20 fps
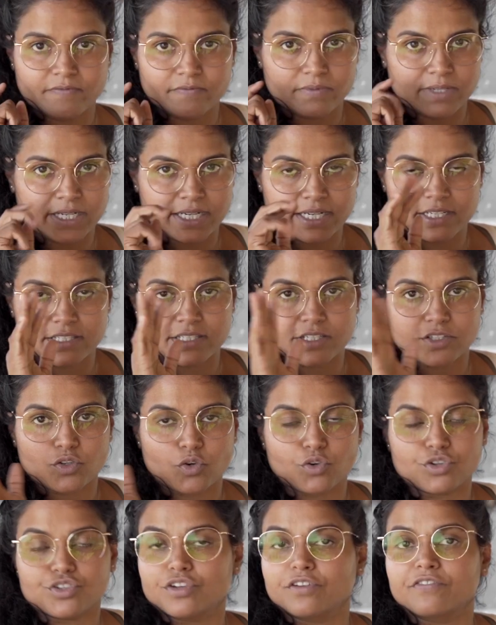There is a
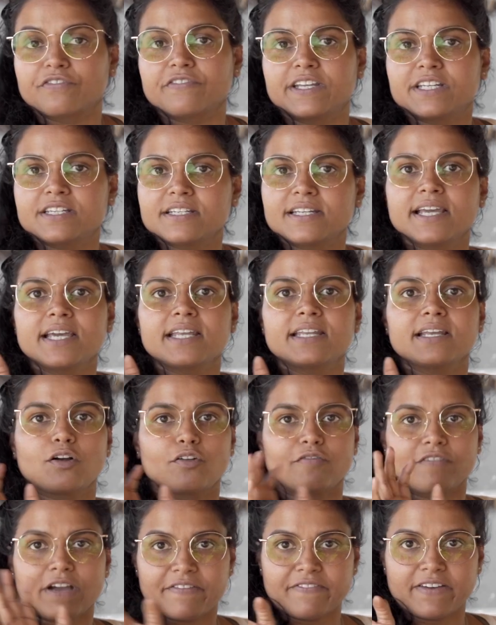source of internet or
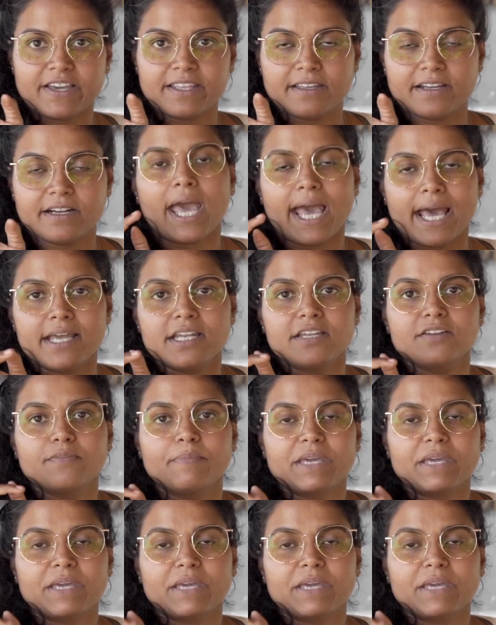Wi-Fi there and